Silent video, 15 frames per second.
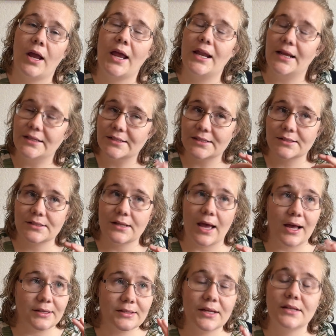And it does,
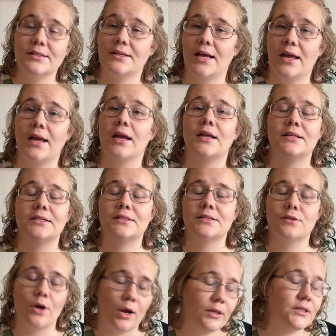as I say, it does
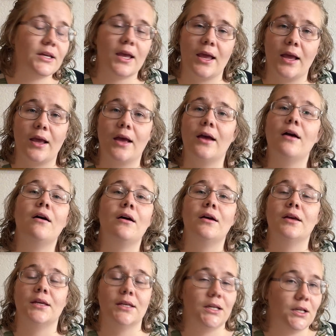not take
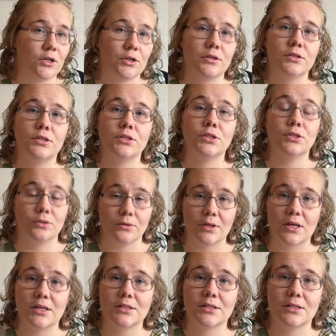years to do
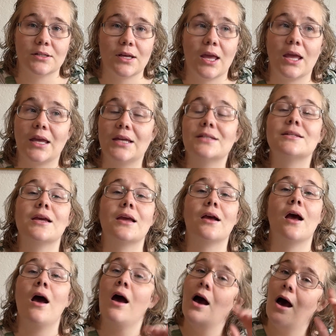this. It can take
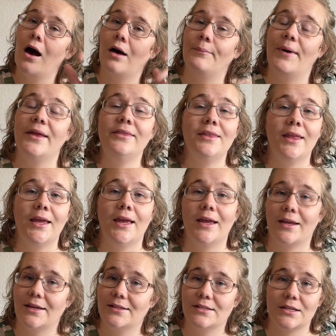a month, it
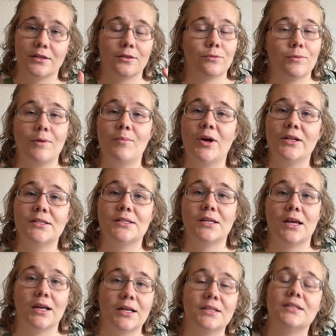can take 3 months,
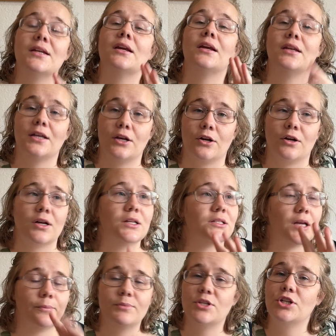it can take a year. It's
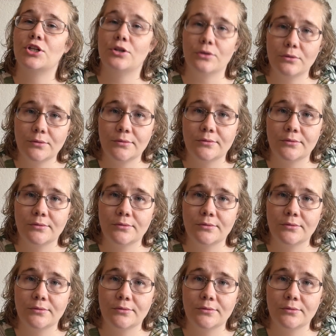up to you.